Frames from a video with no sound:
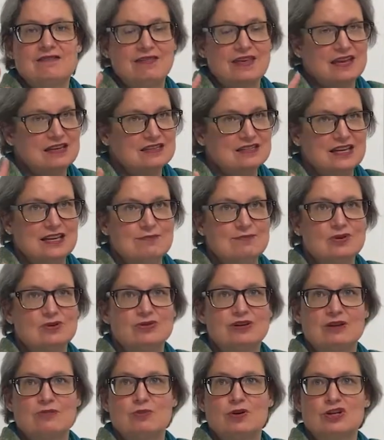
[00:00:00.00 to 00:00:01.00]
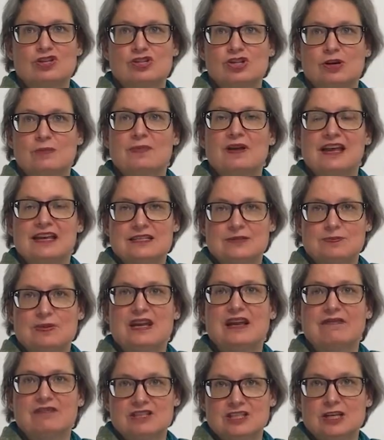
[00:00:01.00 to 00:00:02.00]
that team building workshop, as
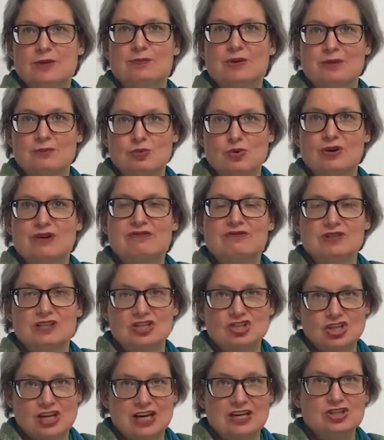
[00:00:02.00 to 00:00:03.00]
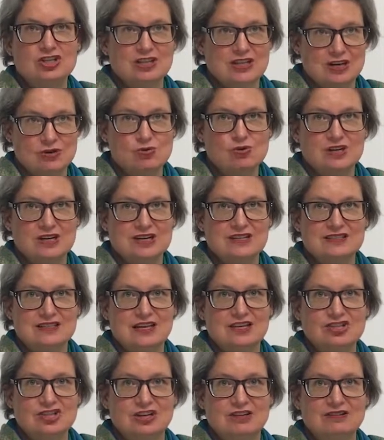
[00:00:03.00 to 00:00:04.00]
being the tipping point for the change in that
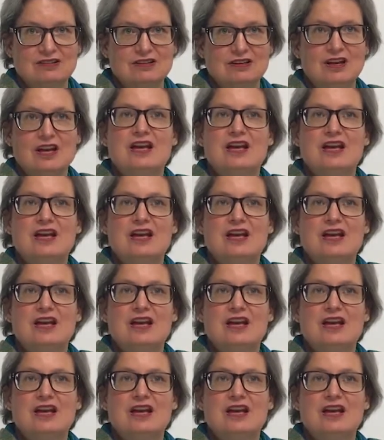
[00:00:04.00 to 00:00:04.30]
organisation.